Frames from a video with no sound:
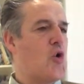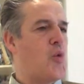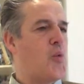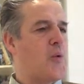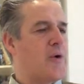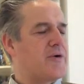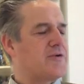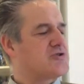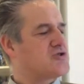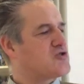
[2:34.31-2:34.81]

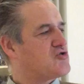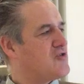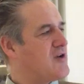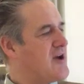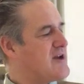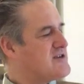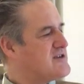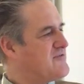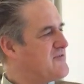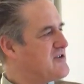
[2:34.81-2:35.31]
Whereas
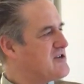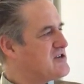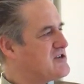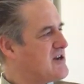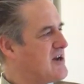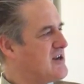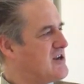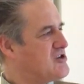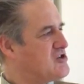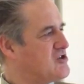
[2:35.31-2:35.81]
creative
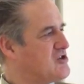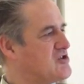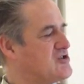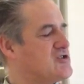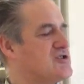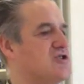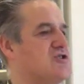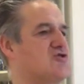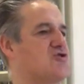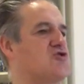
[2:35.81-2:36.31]

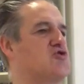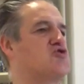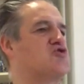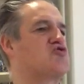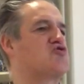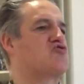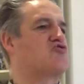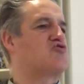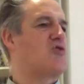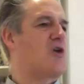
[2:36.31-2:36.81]
intelligence is a
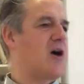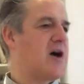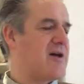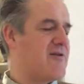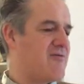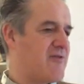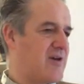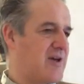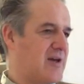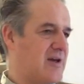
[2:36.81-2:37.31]

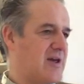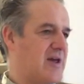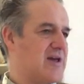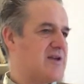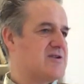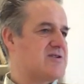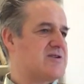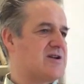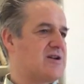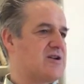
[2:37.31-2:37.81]
driving
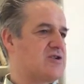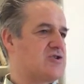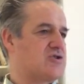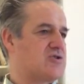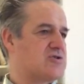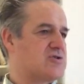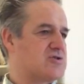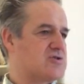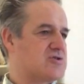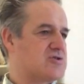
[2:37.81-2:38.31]

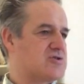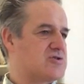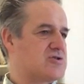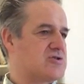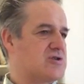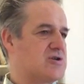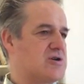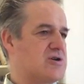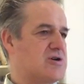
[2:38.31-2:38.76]
intelligence,